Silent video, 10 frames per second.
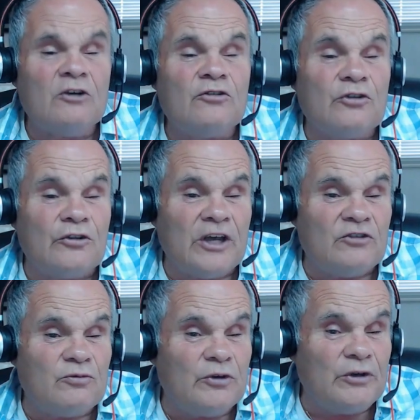So
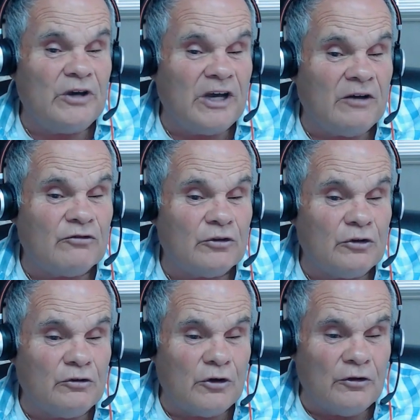that's where you have, so
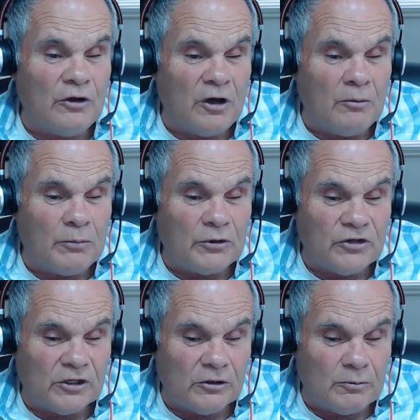you know a
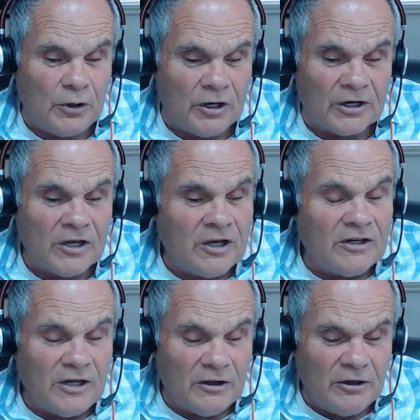particular part.
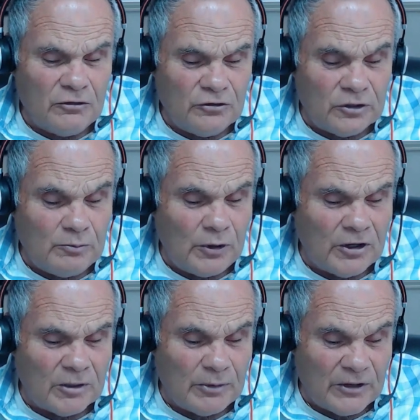Now, an interesting
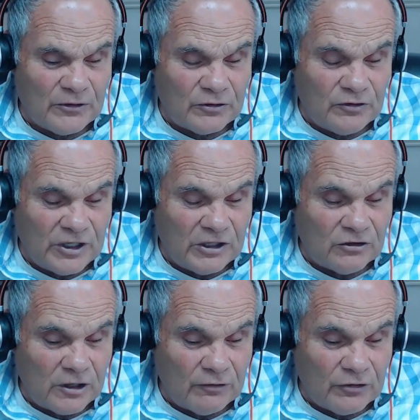part about this
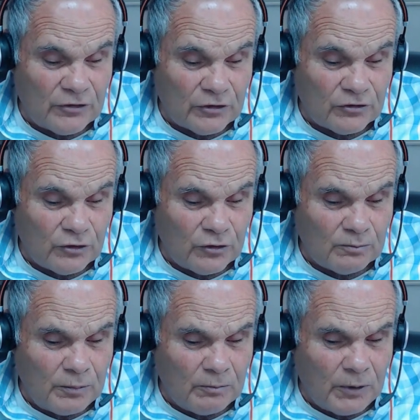VHF is there are certain
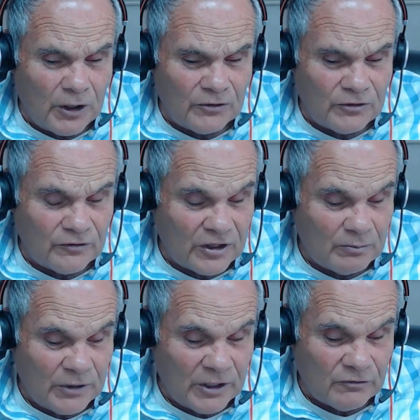parts of
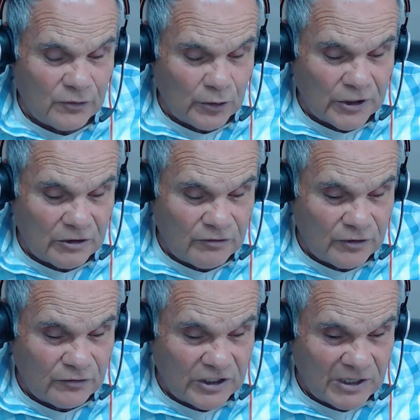that band, 40 to
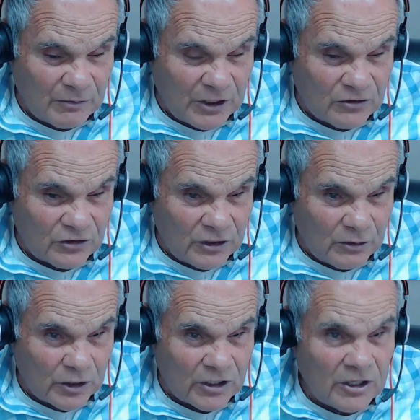50 MHz,
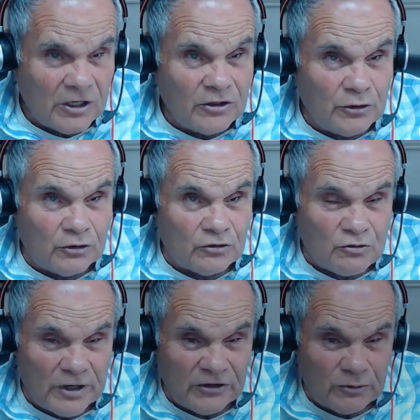where you can
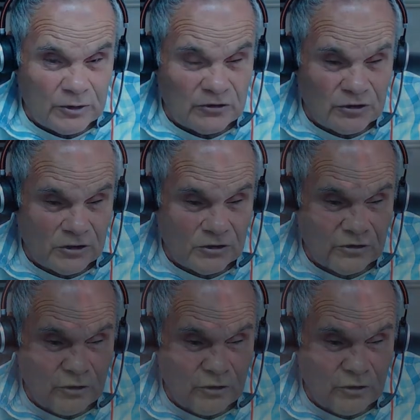transmit signals